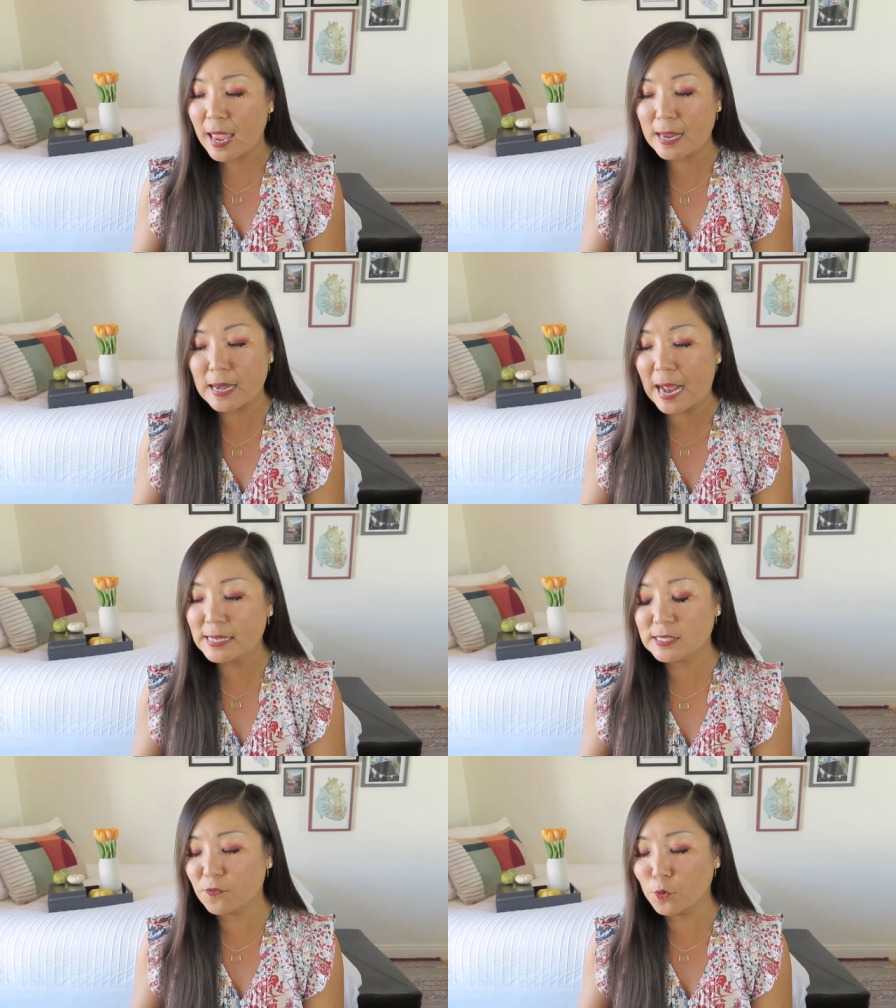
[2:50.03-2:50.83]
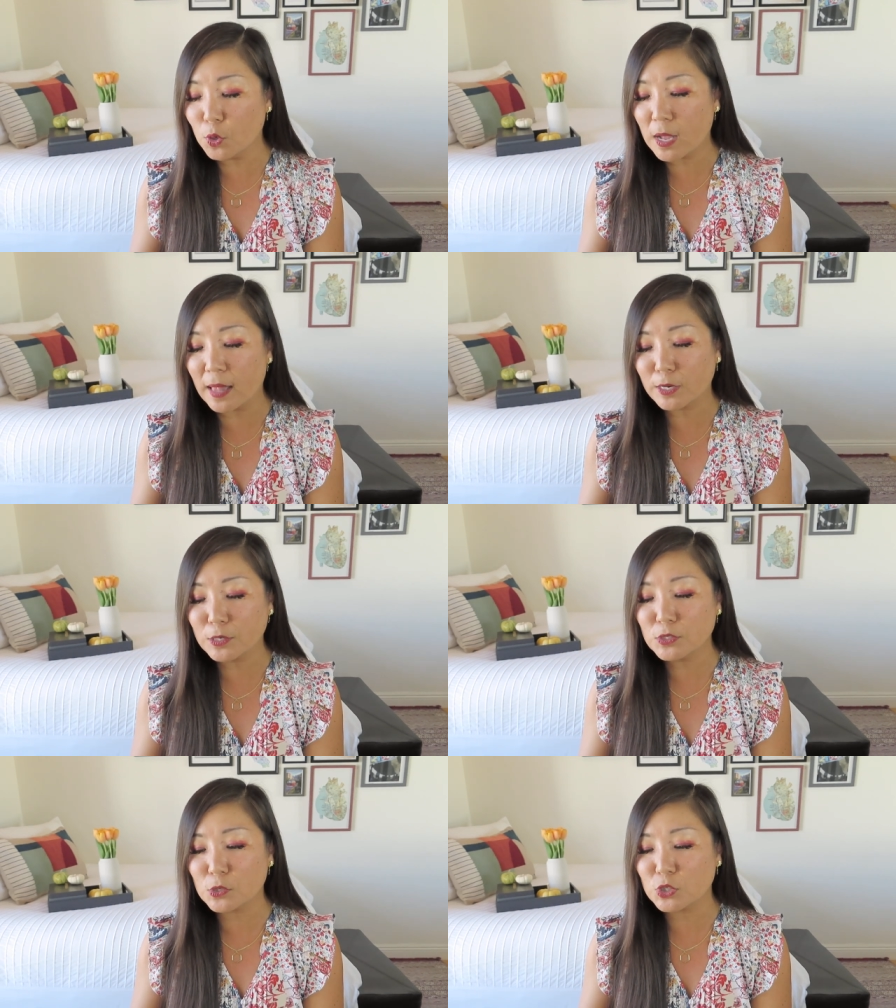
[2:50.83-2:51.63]
in nice full
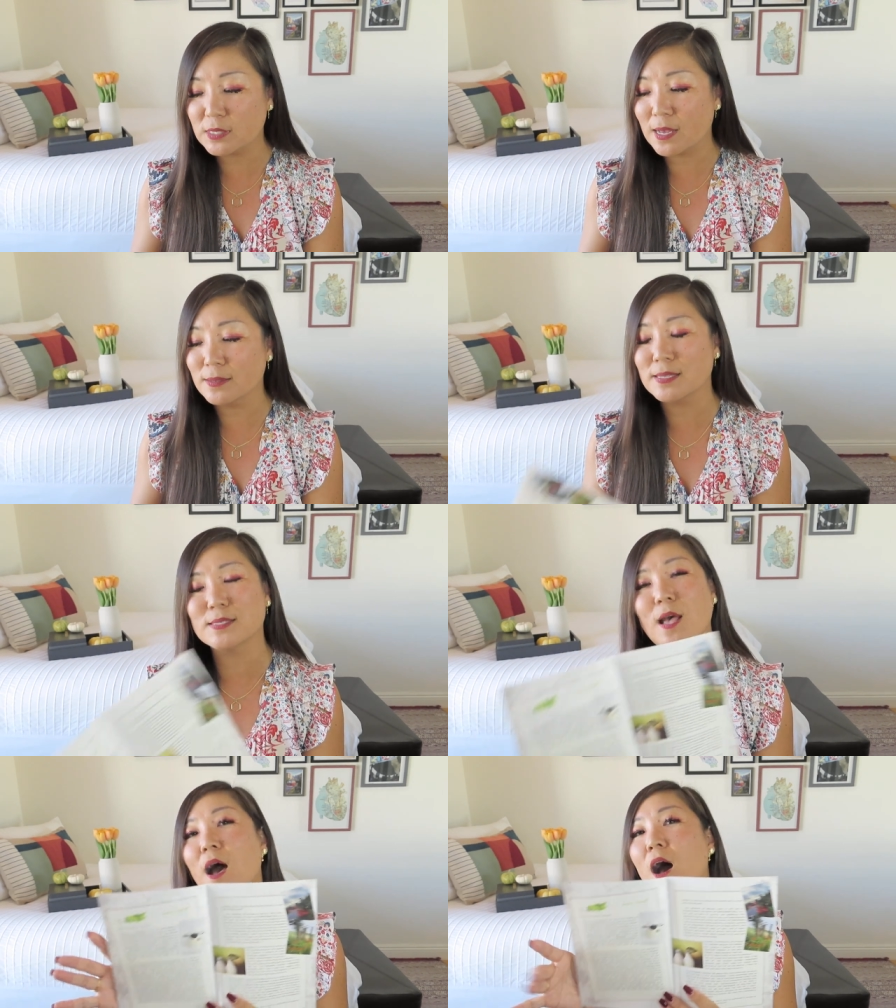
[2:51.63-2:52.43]
color. So she tells us